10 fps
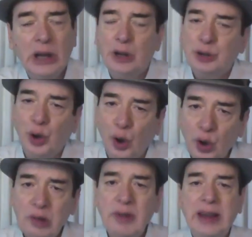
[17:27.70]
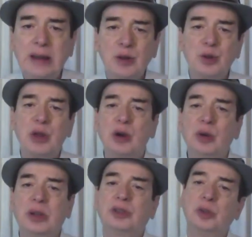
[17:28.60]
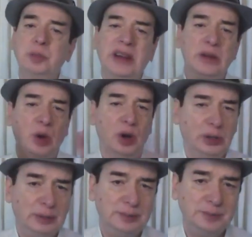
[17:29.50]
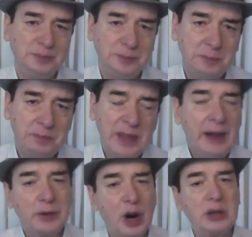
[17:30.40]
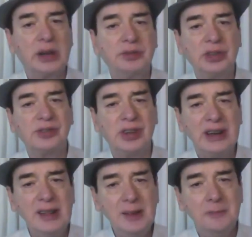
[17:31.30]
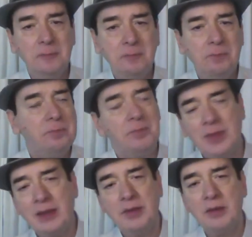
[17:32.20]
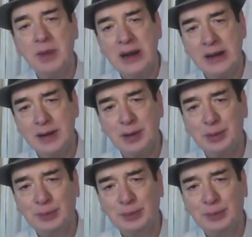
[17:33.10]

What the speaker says: So all we can do now is to pray to God. If God gives us rain, we have made it.